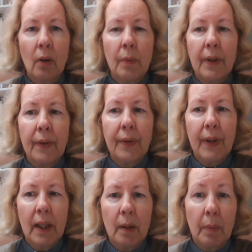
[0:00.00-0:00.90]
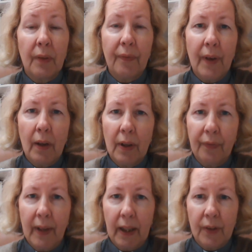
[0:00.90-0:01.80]
with a thin but very
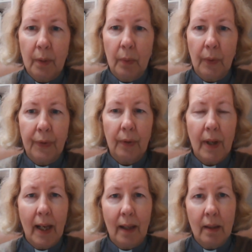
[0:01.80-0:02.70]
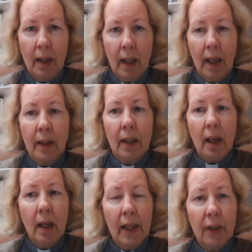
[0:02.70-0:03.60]
flexible thread and the
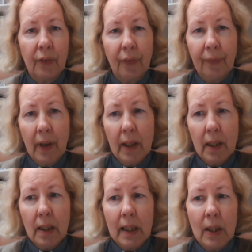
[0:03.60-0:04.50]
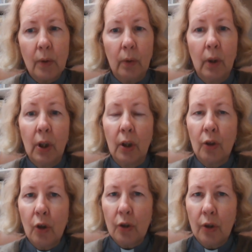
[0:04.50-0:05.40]
eye of a fine needle
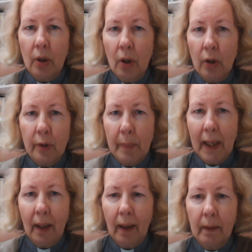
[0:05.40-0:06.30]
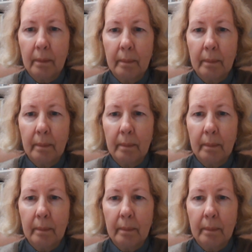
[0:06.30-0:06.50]
not a lot bigger.